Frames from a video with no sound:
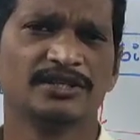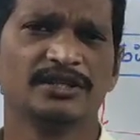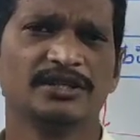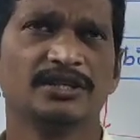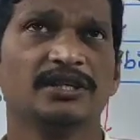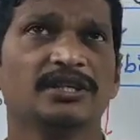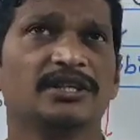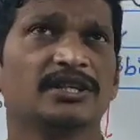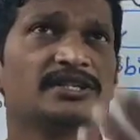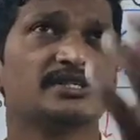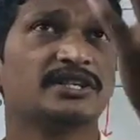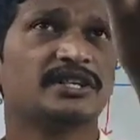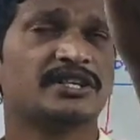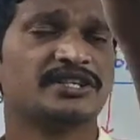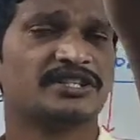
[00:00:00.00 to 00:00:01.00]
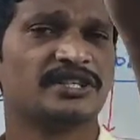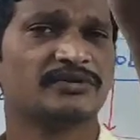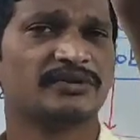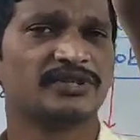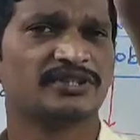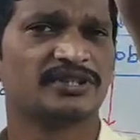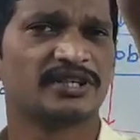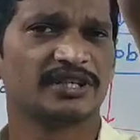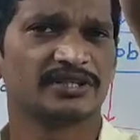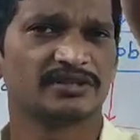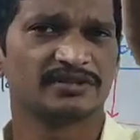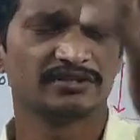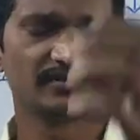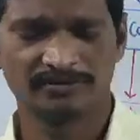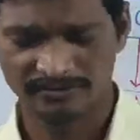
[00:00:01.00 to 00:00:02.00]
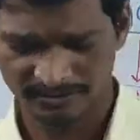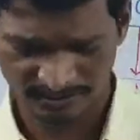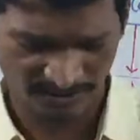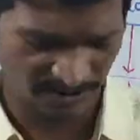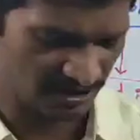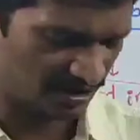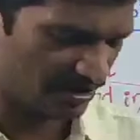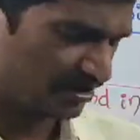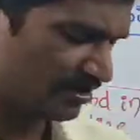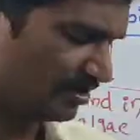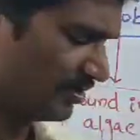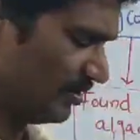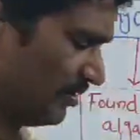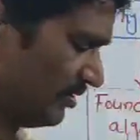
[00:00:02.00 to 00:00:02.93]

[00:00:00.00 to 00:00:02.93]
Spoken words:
See, there is a receiver is there. Within that